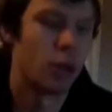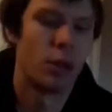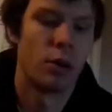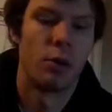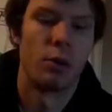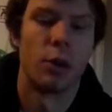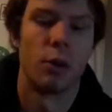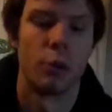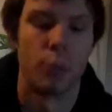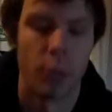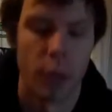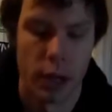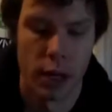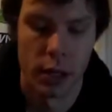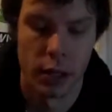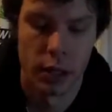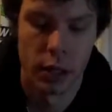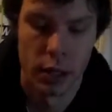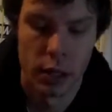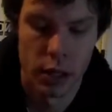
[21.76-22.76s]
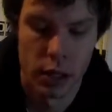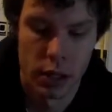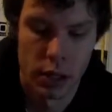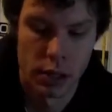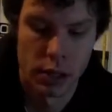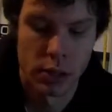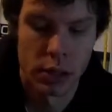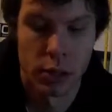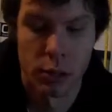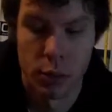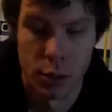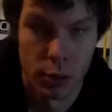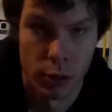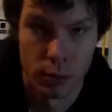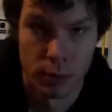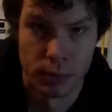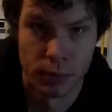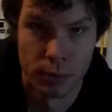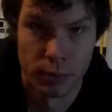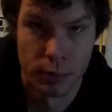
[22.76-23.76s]
winter bait is a worm,
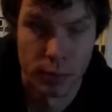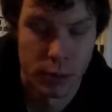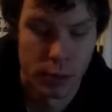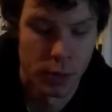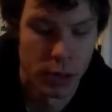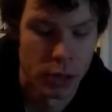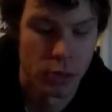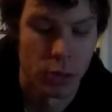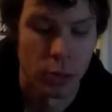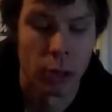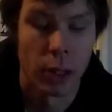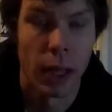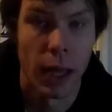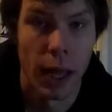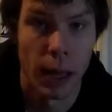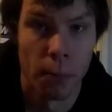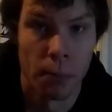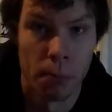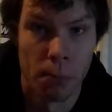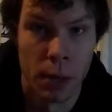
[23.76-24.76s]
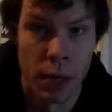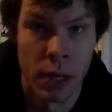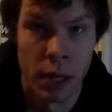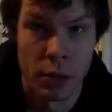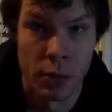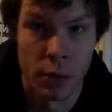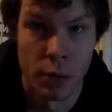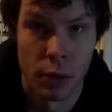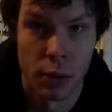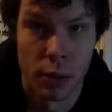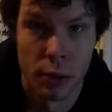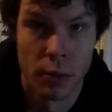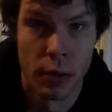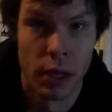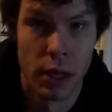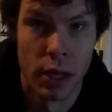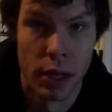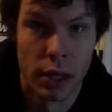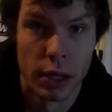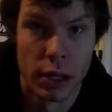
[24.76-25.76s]
especially a big worm.
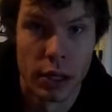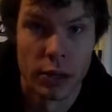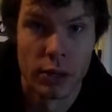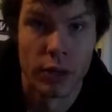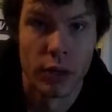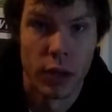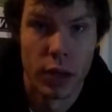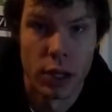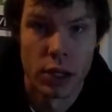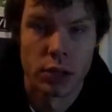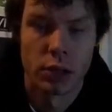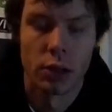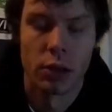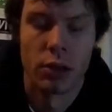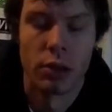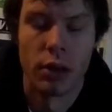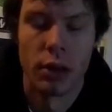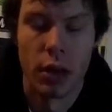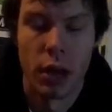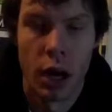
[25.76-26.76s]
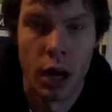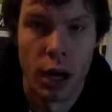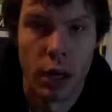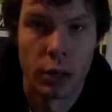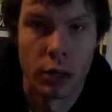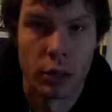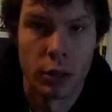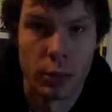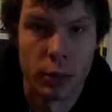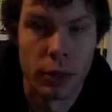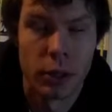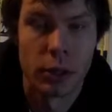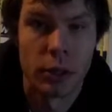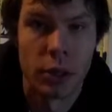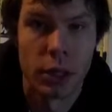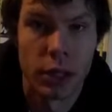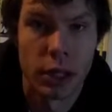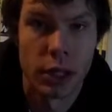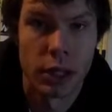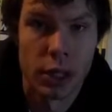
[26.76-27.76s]
These fish are not gonna be
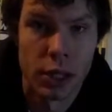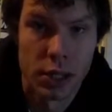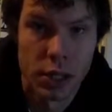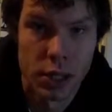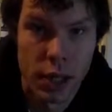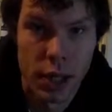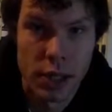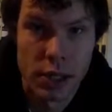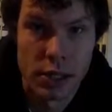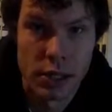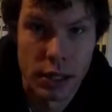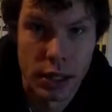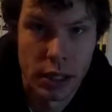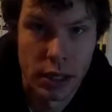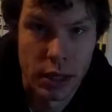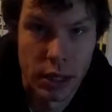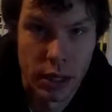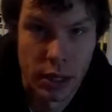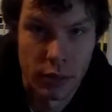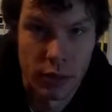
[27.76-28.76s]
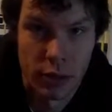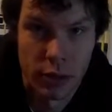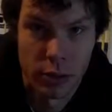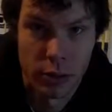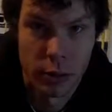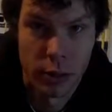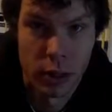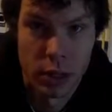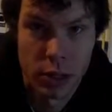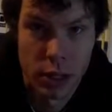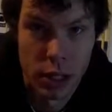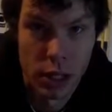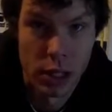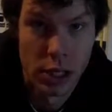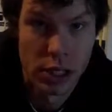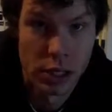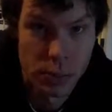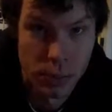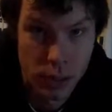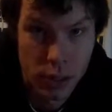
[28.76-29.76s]
looking to chase anything very much,
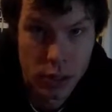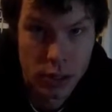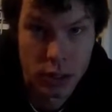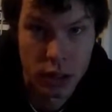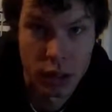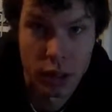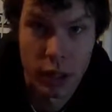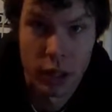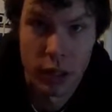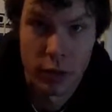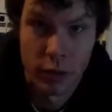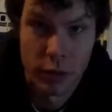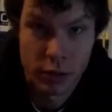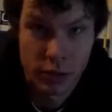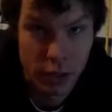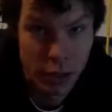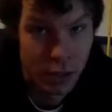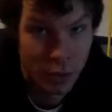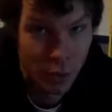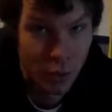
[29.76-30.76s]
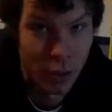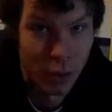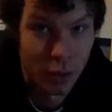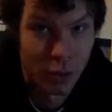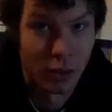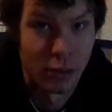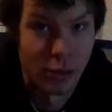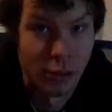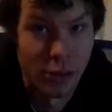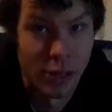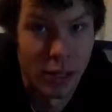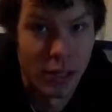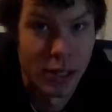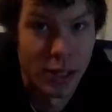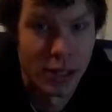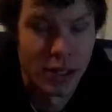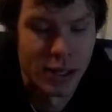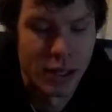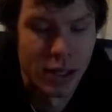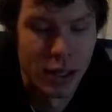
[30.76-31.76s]
especially if it's like 21 degrees
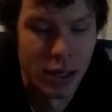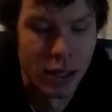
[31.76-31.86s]
outside.